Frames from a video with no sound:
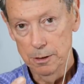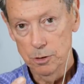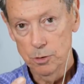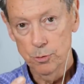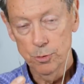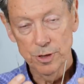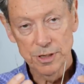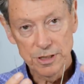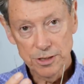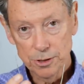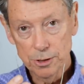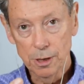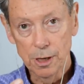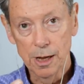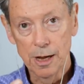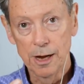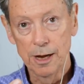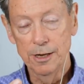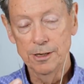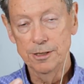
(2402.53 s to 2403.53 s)

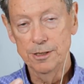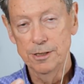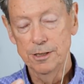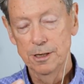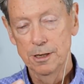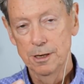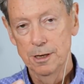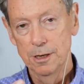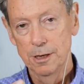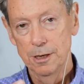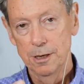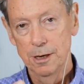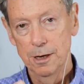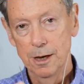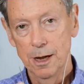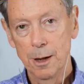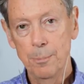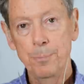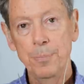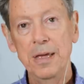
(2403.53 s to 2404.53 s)
crystallize
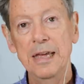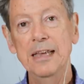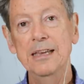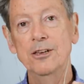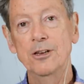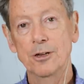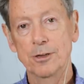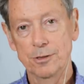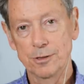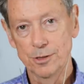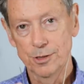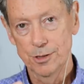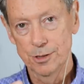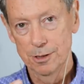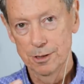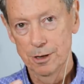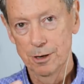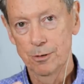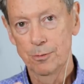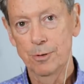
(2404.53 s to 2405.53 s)
opinions
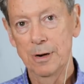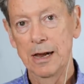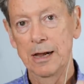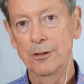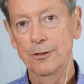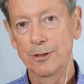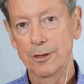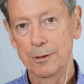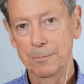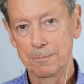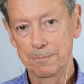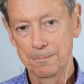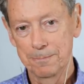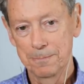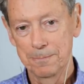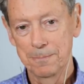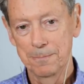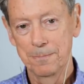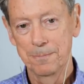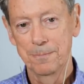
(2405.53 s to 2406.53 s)
around them.
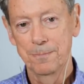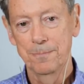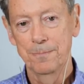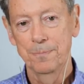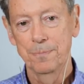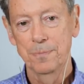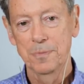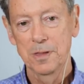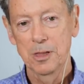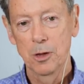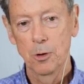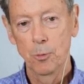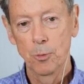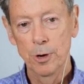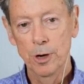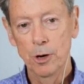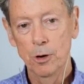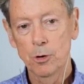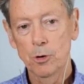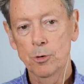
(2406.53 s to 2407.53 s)

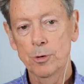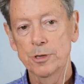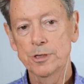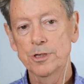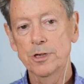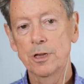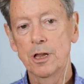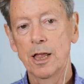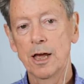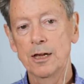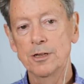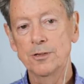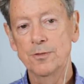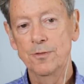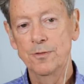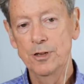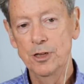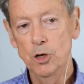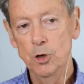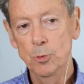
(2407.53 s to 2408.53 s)
We don't crystallize
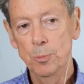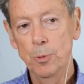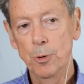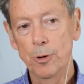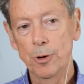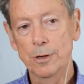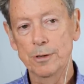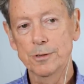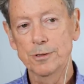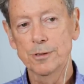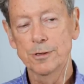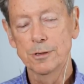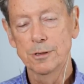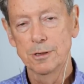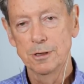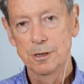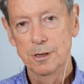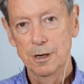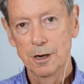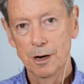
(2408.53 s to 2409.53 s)
viewpoints
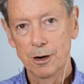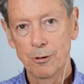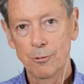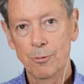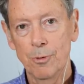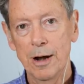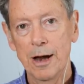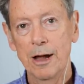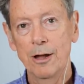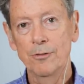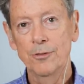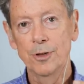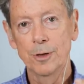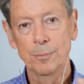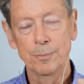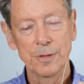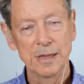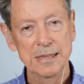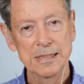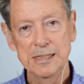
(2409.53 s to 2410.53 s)
around
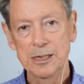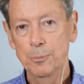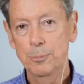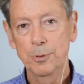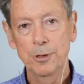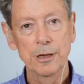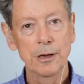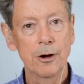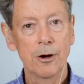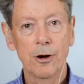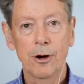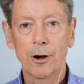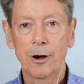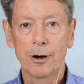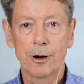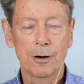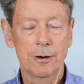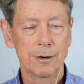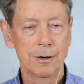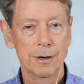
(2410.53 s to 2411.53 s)
them. They simply
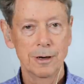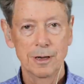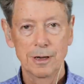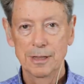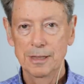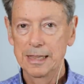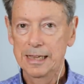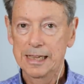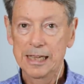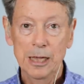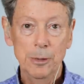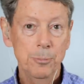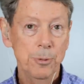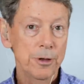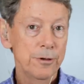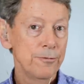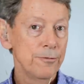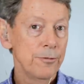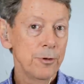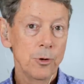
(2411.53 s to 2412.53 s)
are. They keep
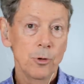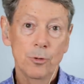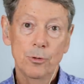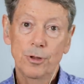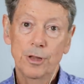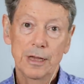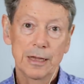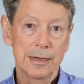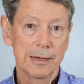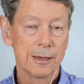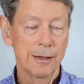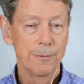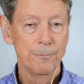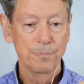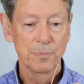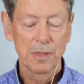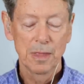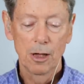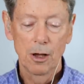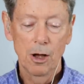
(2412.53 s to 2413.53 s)
unfolding.
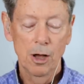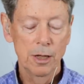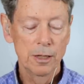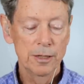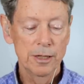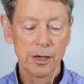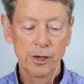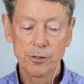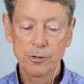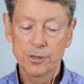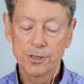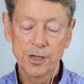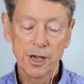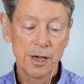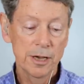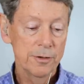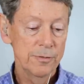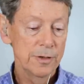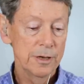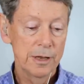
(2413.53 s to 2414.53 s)
On the other
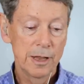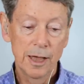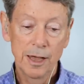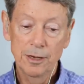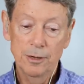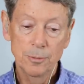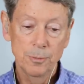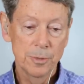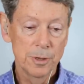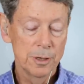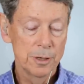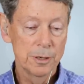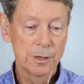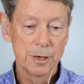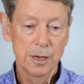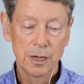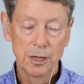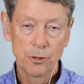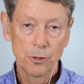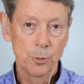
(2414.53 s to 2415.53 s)
side of enlightenment,
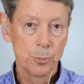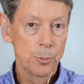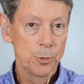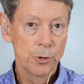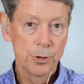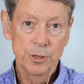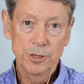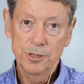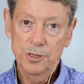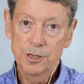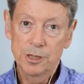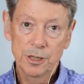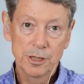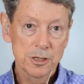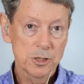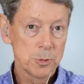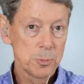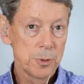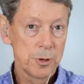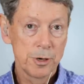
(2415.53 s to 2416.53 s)
the Buddha still
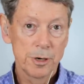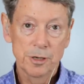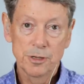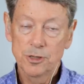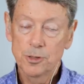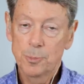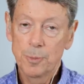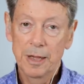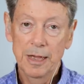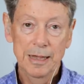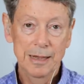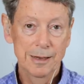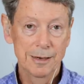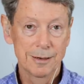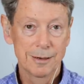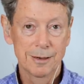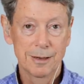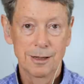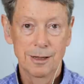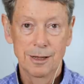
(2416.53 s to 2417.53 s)
experienced
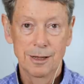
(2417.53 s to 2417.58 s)
pain.